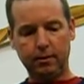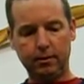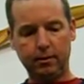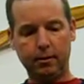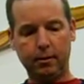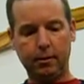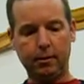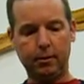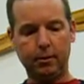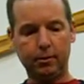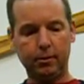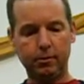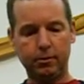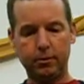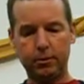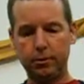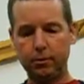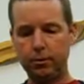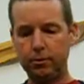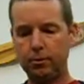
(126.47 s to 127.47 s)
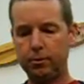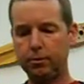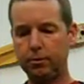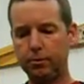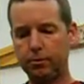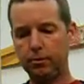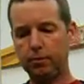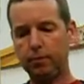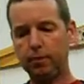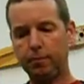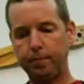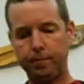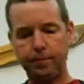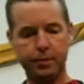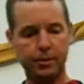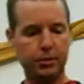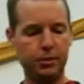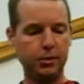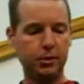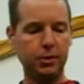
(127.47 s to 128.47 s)
They're tuned to
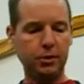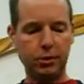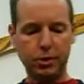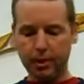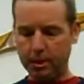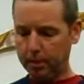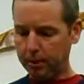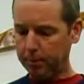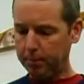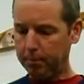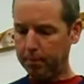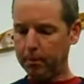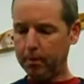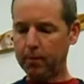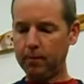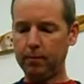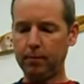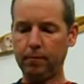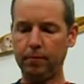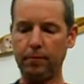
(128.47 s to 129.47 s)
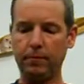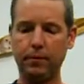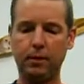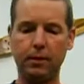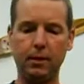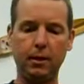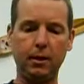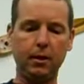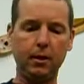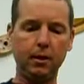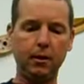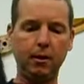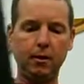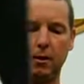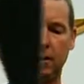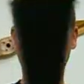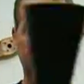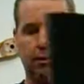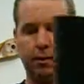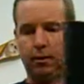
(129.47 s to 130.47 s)
C sharp, E,
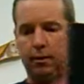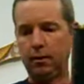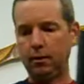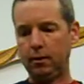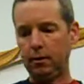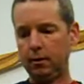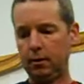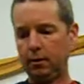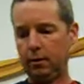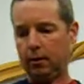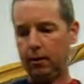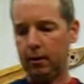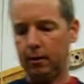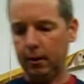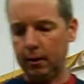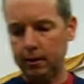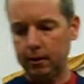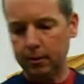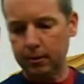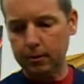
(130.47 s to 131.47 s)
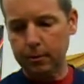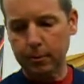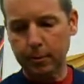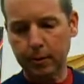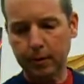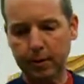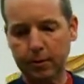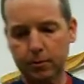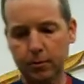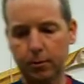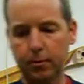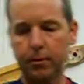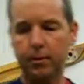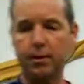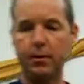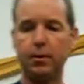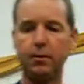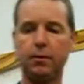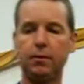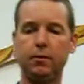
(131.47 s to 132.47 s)
and then the smallest one
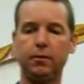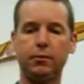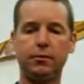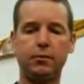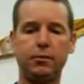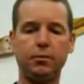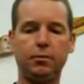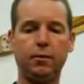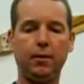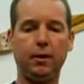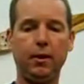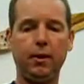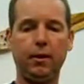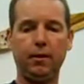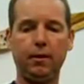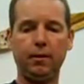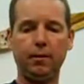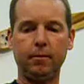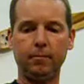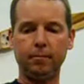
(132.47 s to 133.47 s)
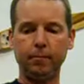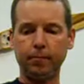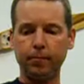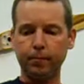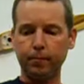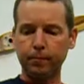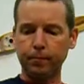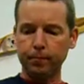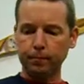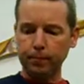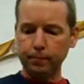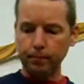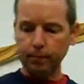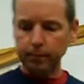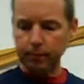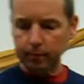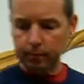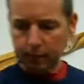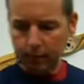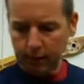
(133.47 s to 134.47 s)
here is tuned to A.
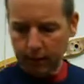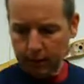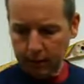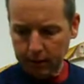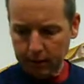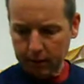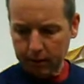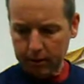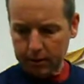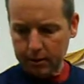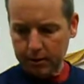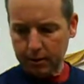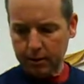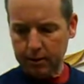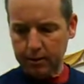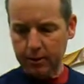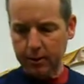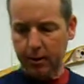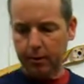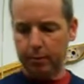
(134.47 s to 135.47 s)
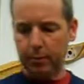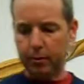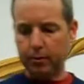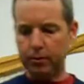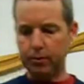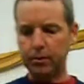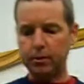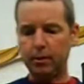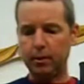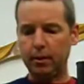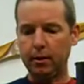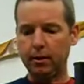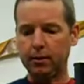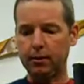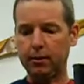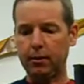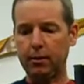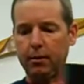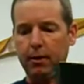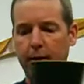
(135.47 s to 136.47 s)
And that's the same notes that
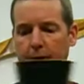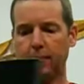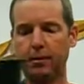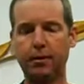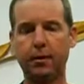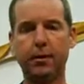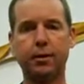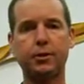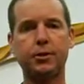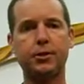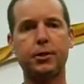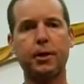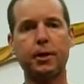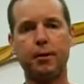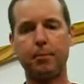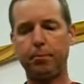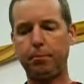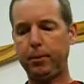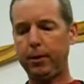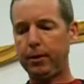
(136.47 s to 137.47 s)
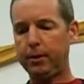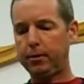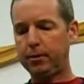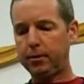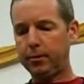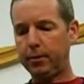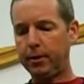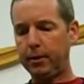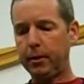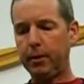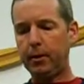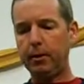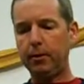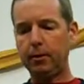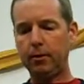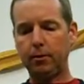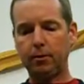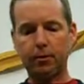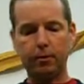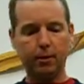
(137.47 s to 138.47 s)
the Nathan Airchime P3
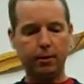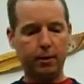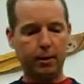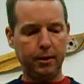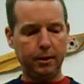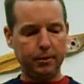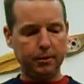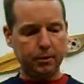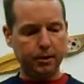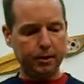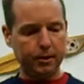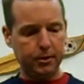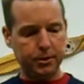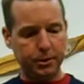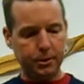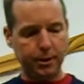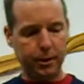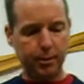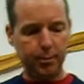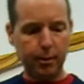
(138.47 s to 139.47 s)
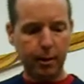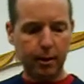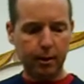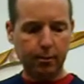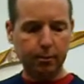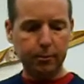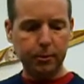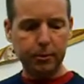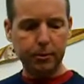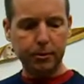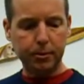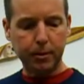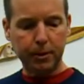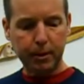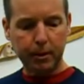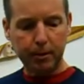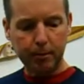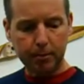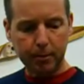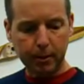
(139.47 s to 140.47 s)
or the Nathan Airchime
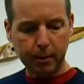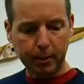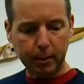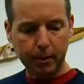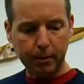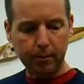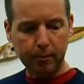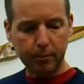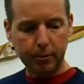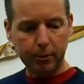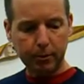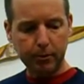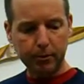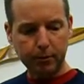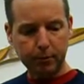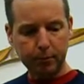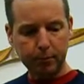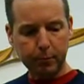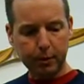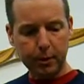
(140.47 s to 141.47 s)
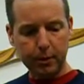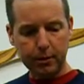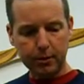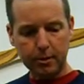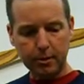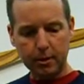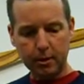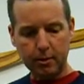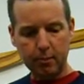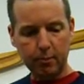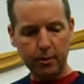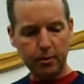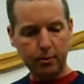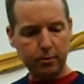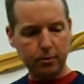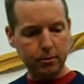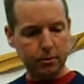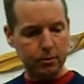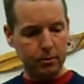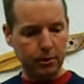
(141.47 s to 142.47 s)
M3 play. Both of them play the same
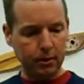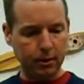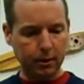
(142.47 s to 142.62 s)
notes.